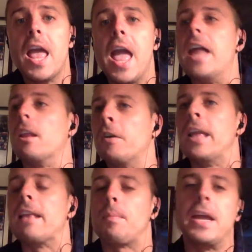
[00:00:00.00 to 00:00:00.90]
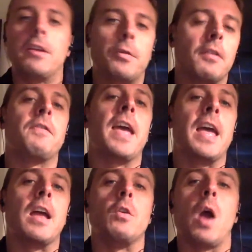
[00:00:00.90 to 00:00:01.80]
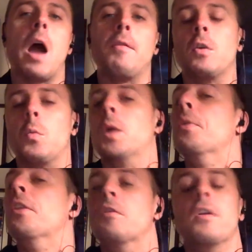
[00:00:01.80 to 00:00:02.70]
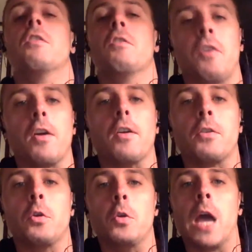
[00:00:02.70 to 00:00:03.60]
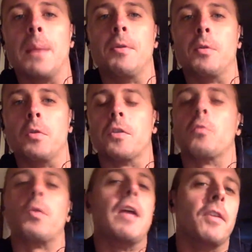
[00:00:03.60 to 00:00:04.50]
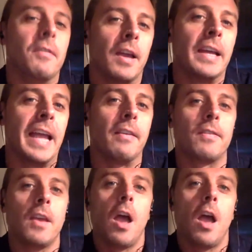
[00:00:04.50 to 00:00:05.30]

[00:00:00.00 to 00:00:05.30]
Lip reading: And it's funny, as a Patriots fan, you obviously want to win the division first, so you got to be rooting for the Ravens, I guess,